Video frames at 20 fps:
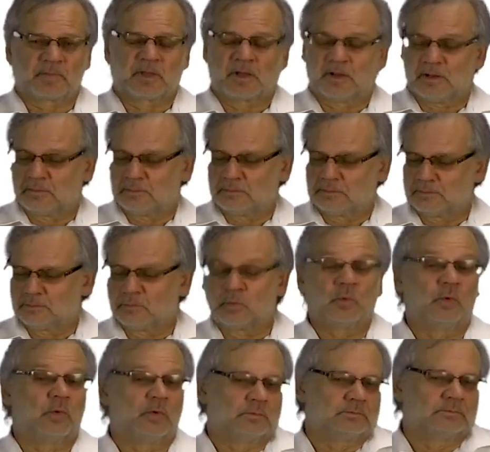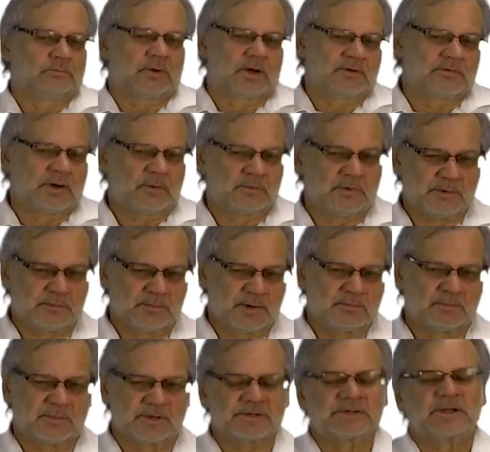or by family
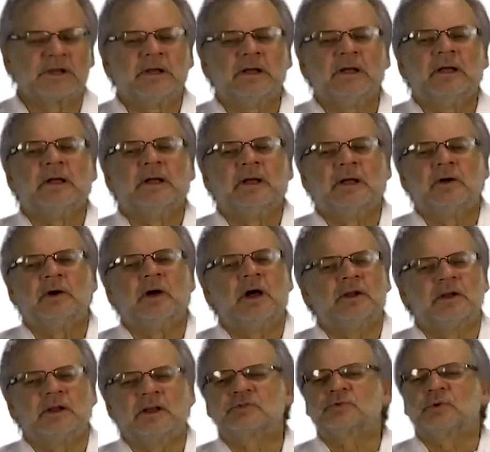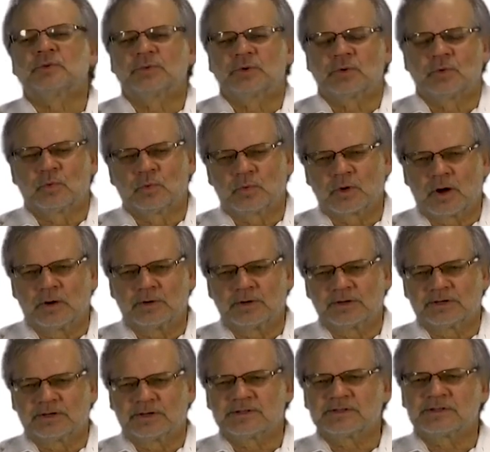members. And that's what we call
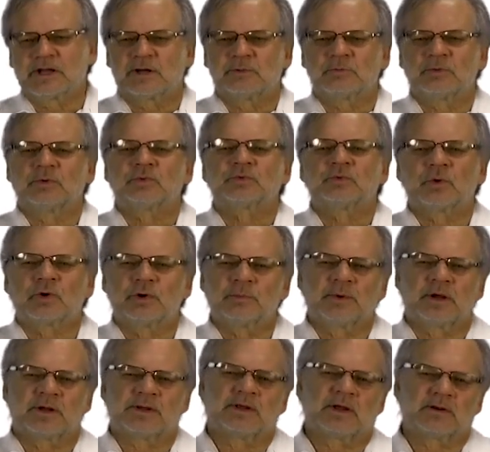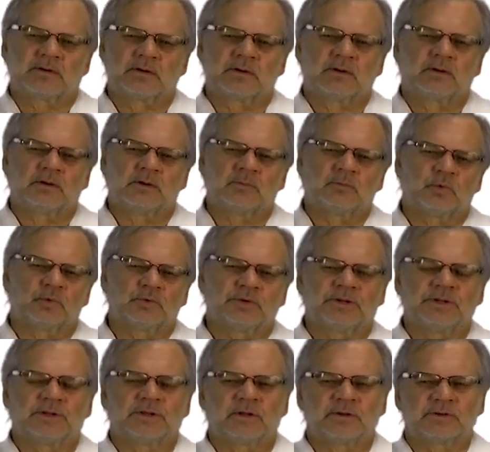coding the estate. We'll talk about that in more
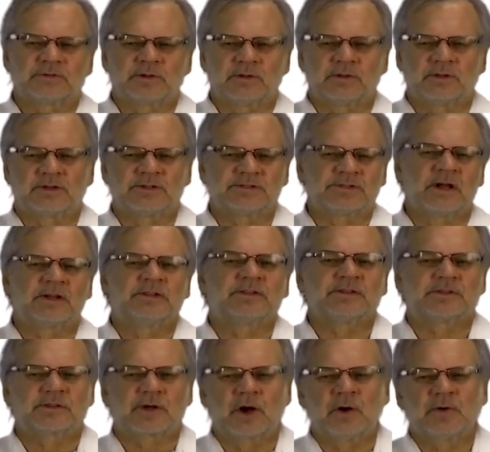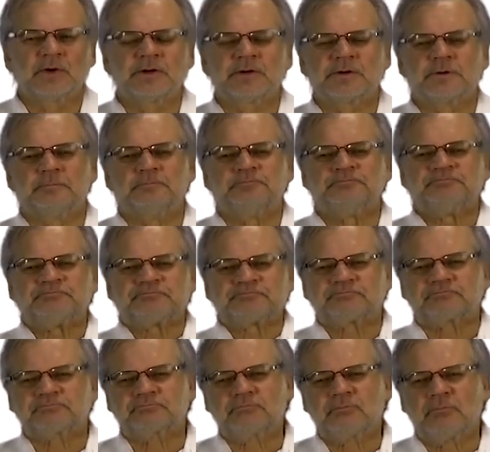detail. So the estate is coded.
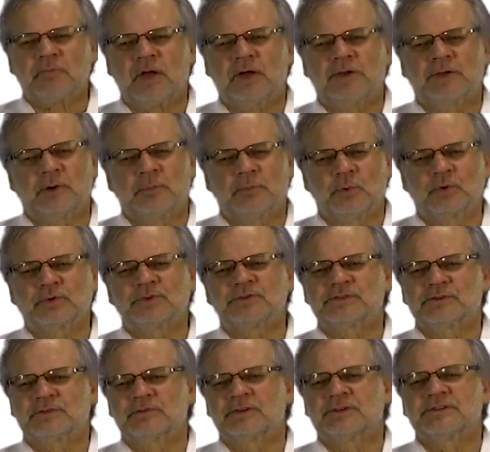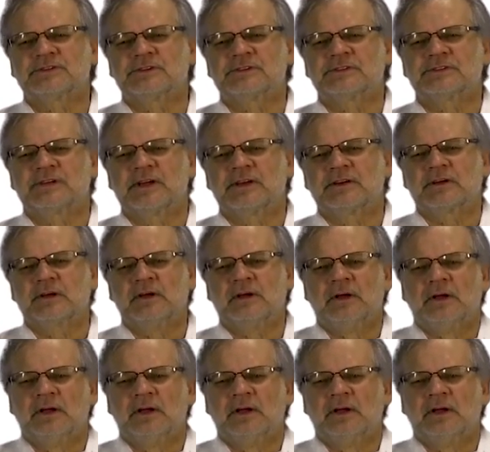And the importance of this is that